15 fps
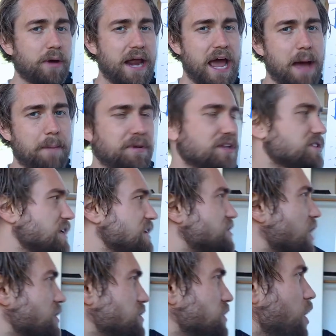what happen is they
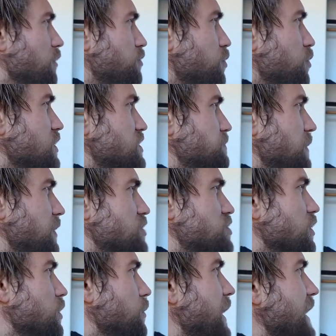start to go through a
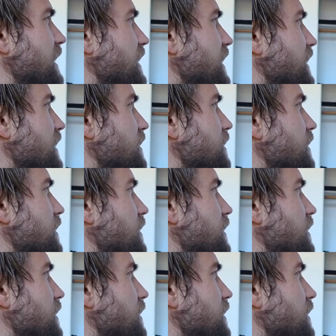spiritual awakening,